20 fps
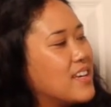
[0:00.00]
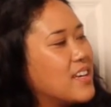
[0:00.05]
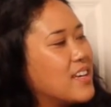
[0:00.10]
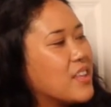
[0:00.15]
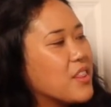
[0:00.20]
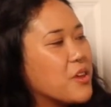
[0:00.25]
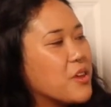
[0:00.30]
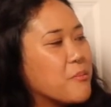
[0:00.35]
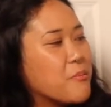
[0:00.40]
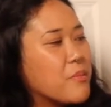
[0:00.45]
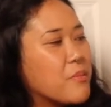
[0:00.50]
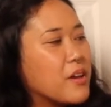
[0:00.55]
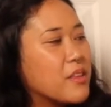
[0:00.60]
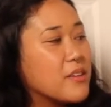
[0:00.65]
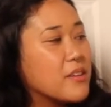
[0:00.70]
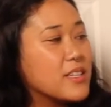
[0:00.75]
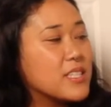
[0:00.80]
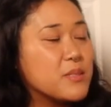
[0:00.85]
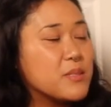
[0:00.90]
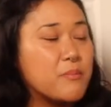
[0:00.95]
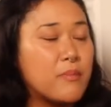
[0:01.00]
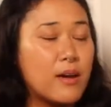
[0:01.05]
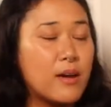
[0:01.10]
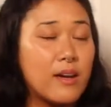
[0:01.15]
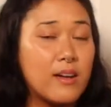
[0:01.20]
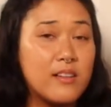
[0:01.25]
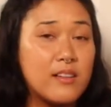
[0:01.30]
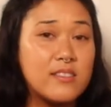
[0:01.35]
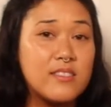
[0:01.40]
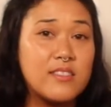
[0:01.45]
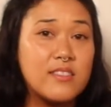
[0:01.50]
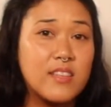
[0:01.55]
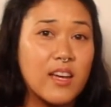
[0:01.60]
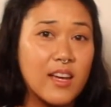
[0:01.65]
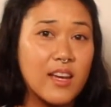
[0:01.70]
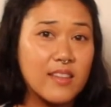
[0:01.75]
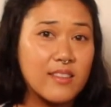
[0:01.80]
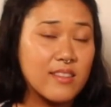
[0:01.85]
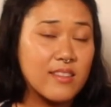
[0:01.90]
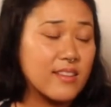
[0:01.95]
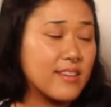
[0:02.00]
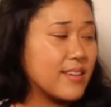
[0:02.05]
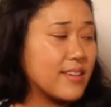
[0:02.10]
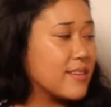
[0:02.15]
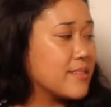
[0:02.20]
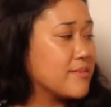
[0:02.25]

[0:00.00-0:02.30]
Their mother smiled sadly.